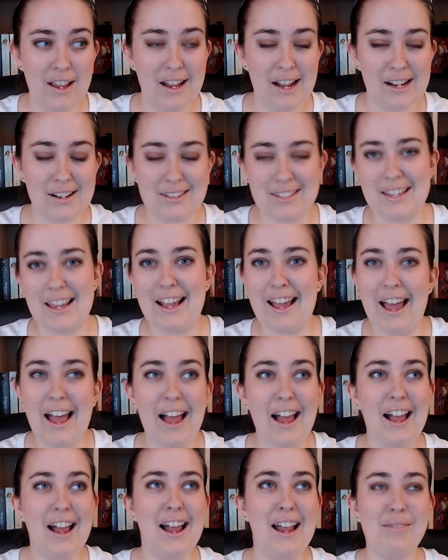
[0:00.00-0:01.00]
I was like,
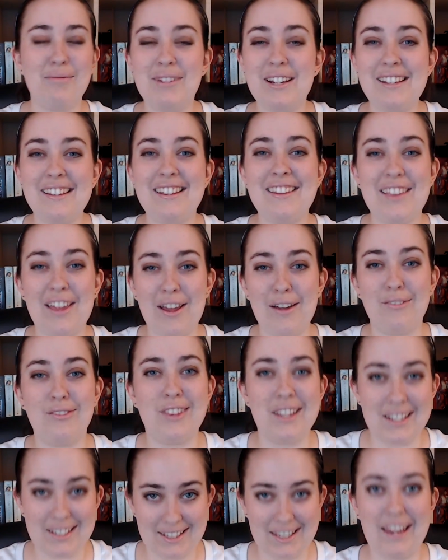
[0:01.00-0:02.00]
I really love
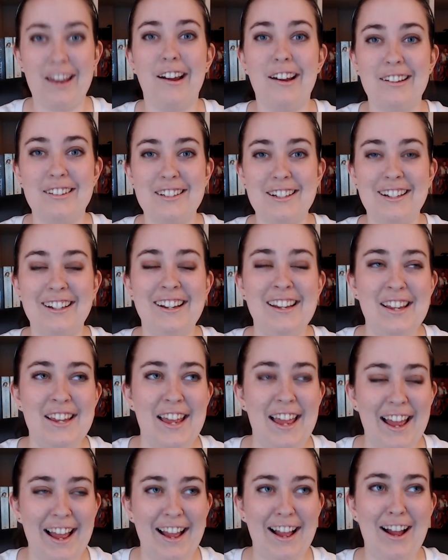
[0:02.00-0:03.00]
this character.
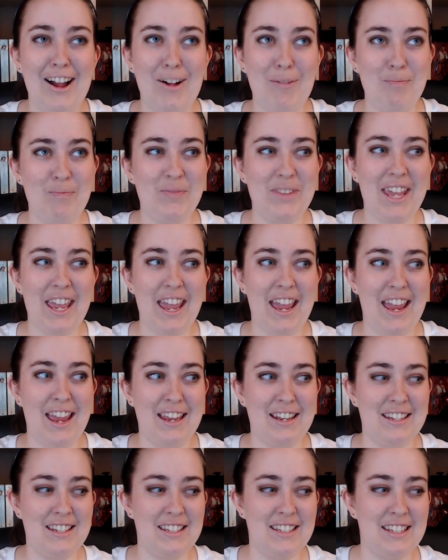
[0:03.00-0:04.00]
Um,
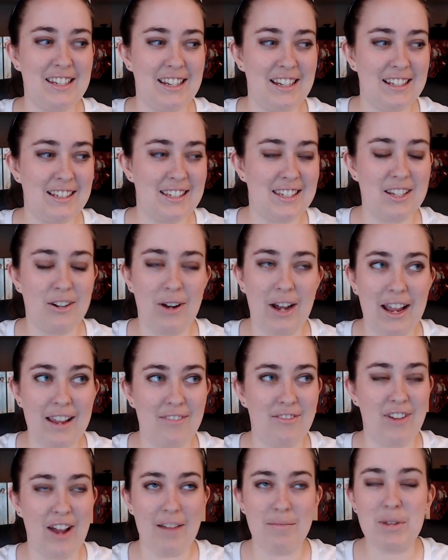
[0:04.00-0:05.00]
and so
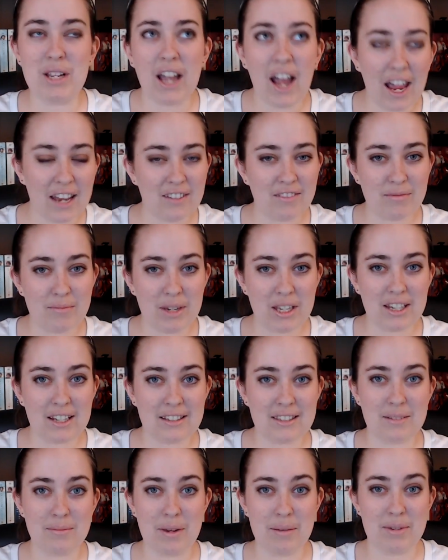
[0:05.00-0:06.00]
I've, I've been kind of meaning
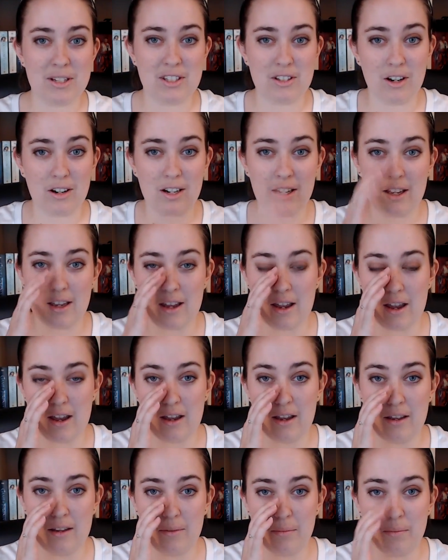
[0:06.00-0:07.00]
to maybe start a,
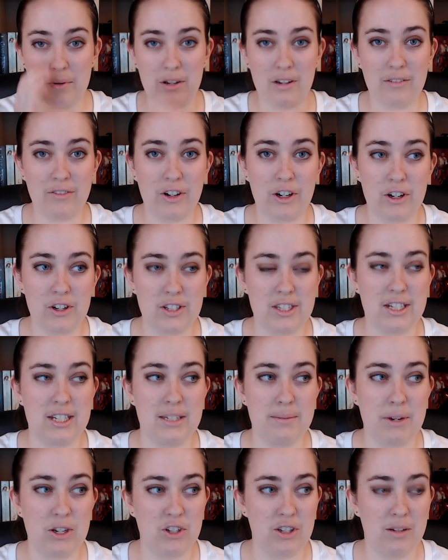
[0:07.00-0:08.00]
a book of hers, and
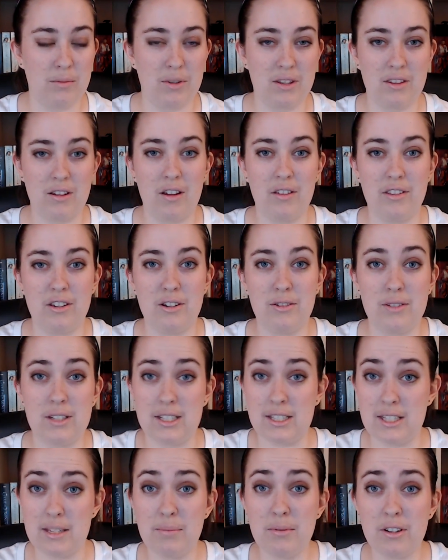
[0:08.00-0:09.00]
especially with all the new
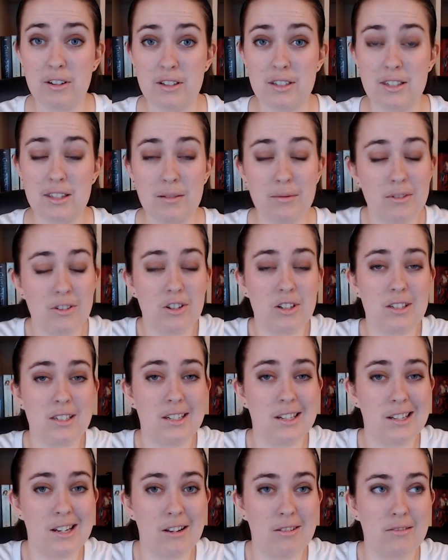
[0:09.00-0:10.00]
DC books that were just
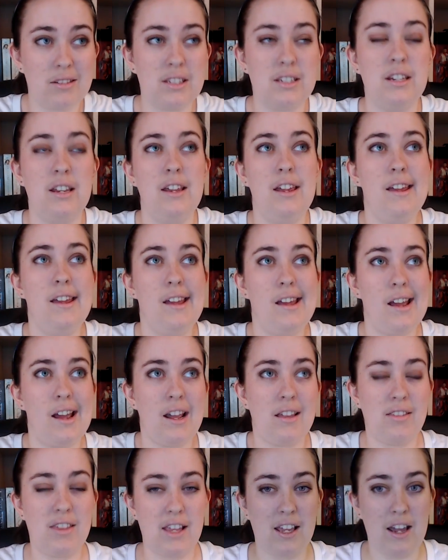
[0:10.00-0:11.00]
announced,
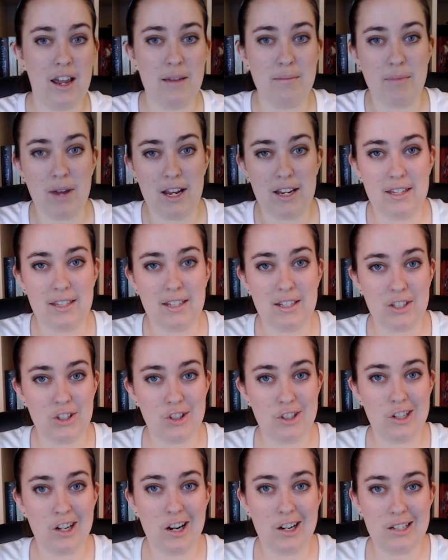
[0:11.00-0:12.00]
I think I might
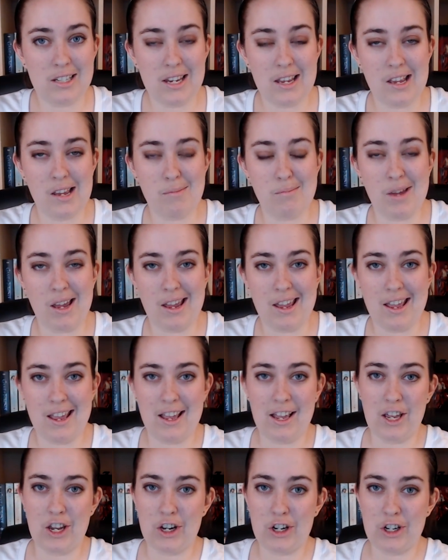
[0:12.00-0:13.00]
start
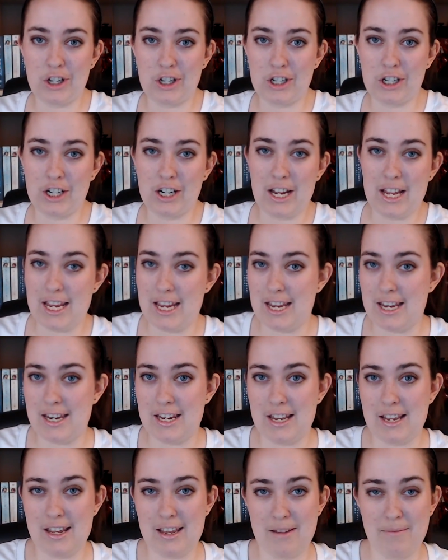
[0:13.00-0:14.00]
buying her in.
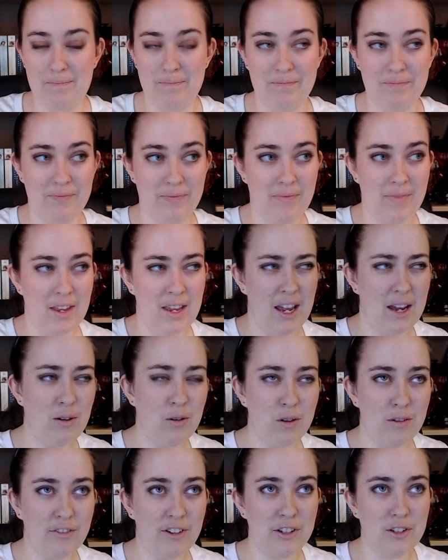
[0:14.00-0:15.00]
Um, I don't
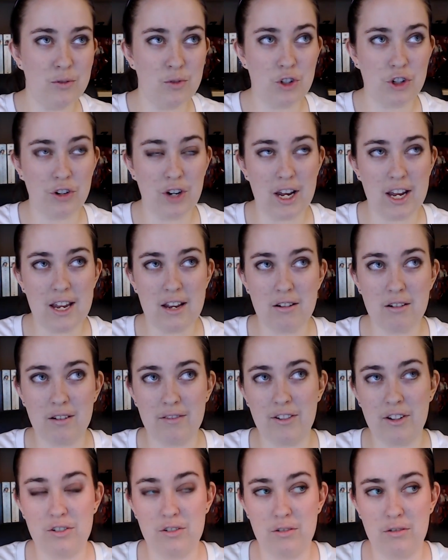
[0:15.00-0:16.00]
know if I'll do trade or if
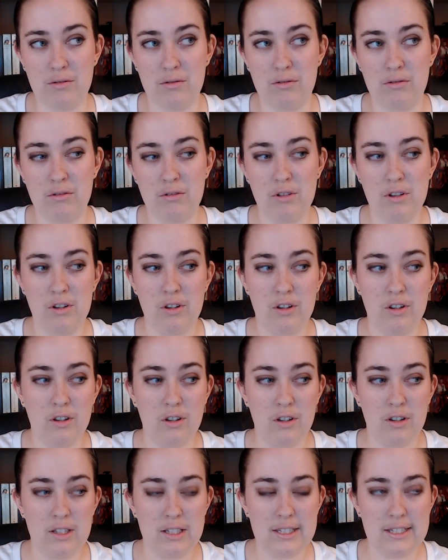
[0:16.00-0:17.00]
I'll do
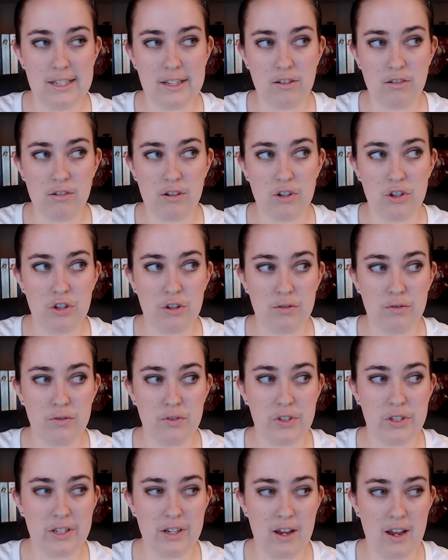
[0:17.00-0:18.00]
single
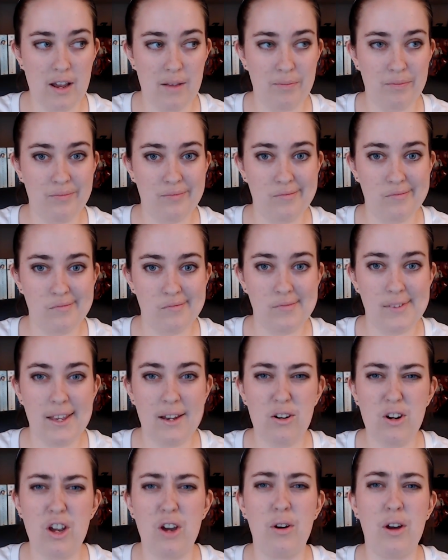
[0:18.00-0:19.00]
issues. Um, I
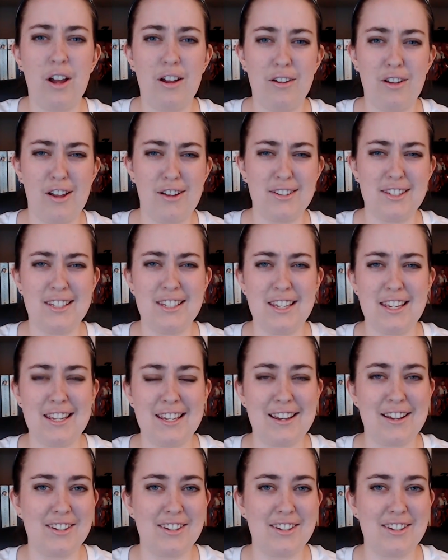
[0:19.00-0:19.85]
don't know. I'll, I'll see.